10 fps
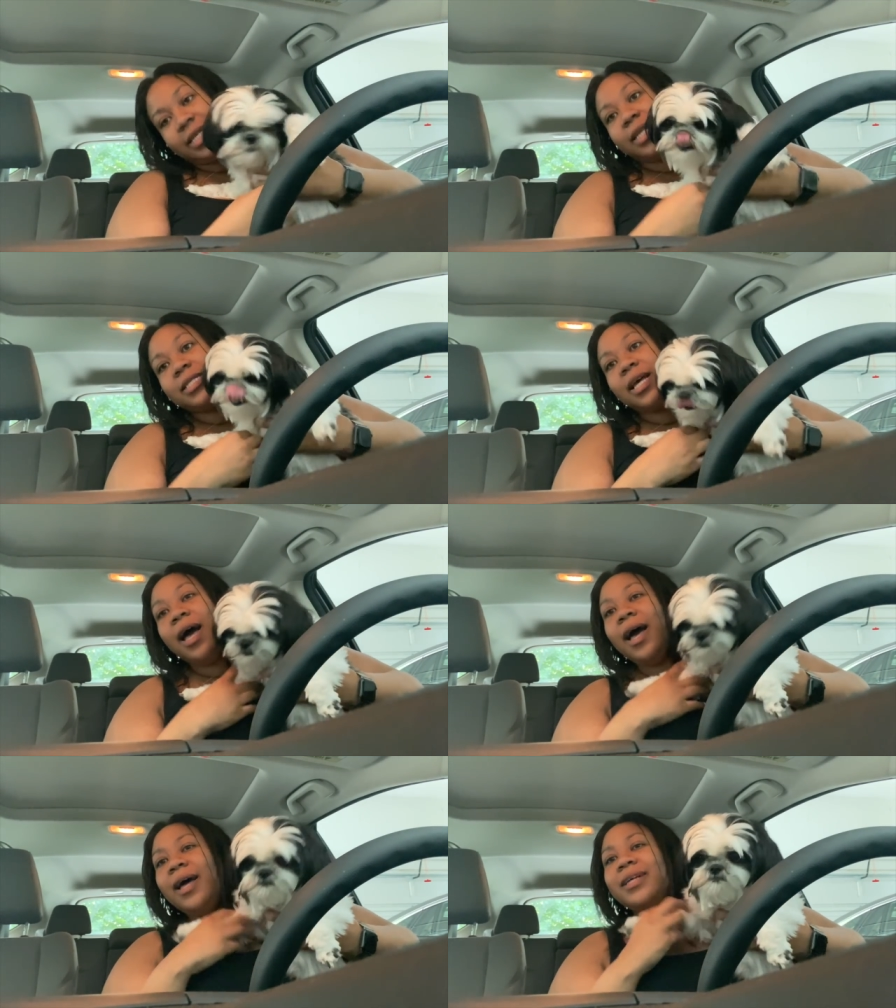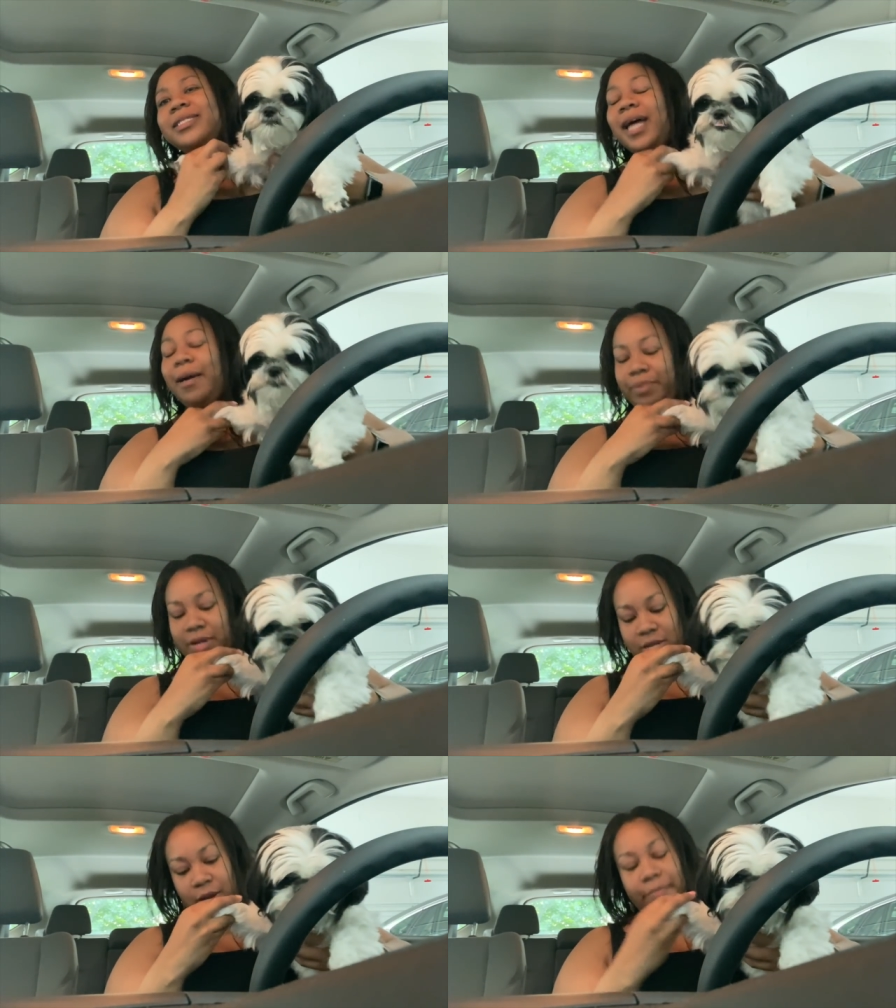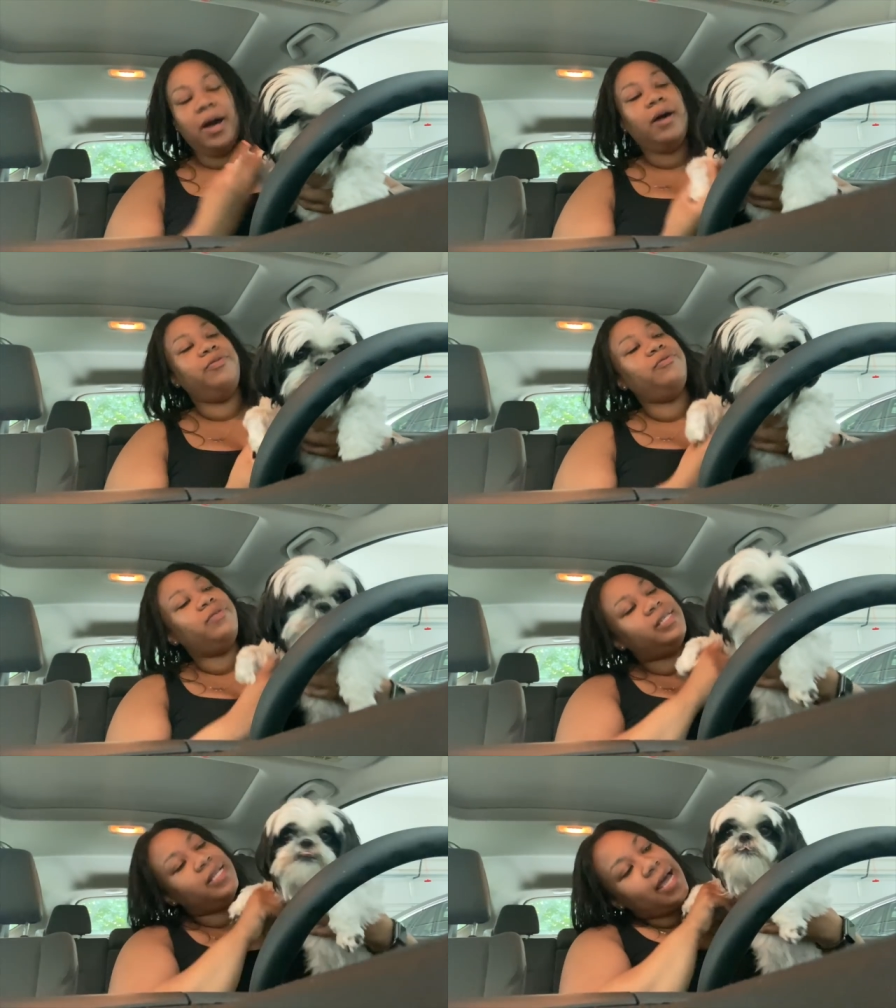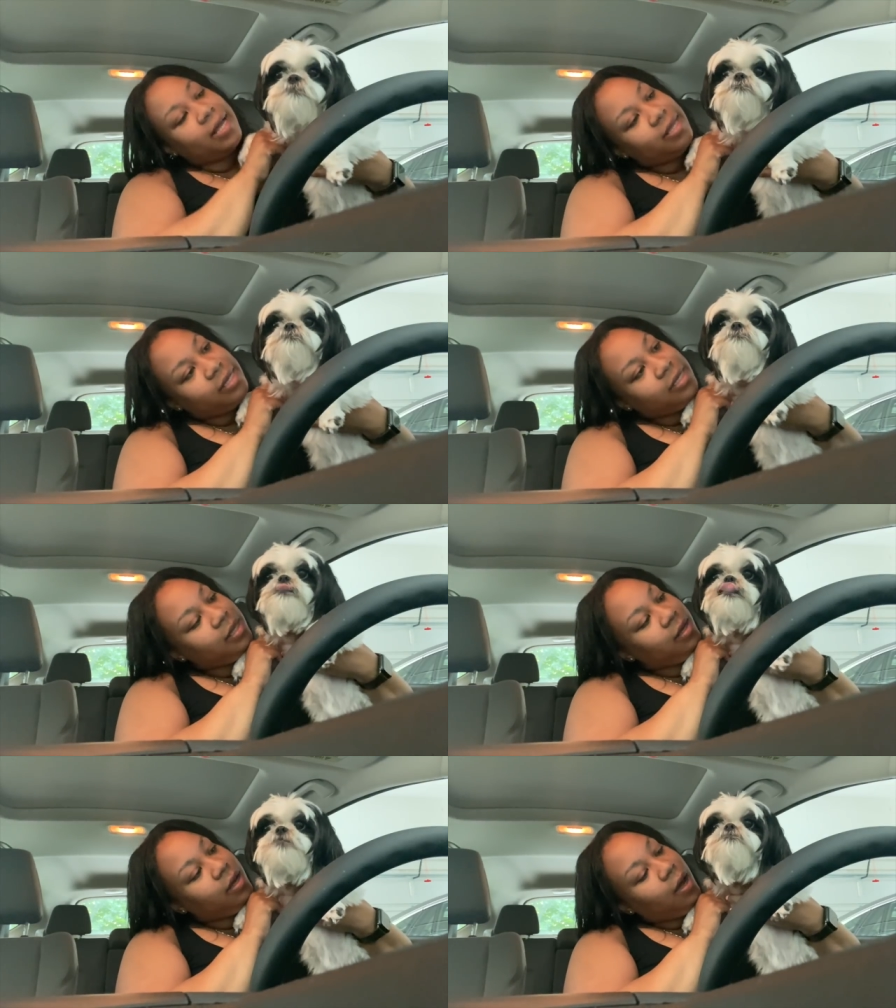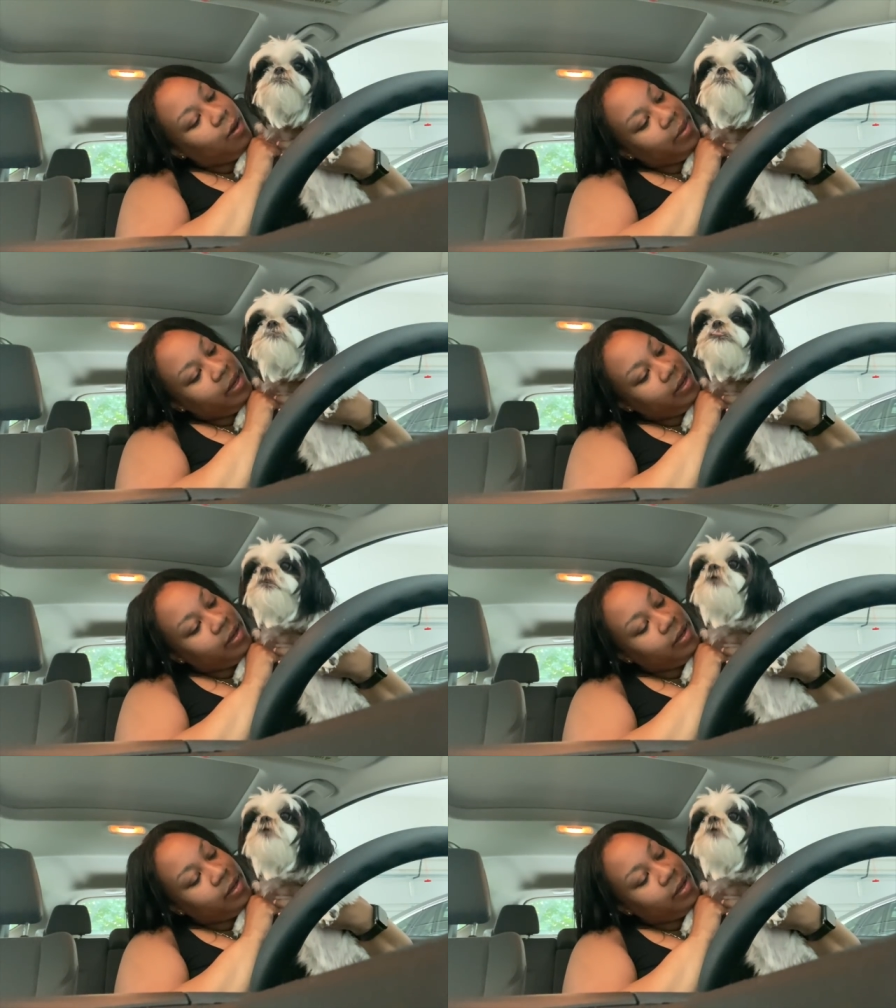has, uh-uh, stop putting your paw through this necklace, little homie.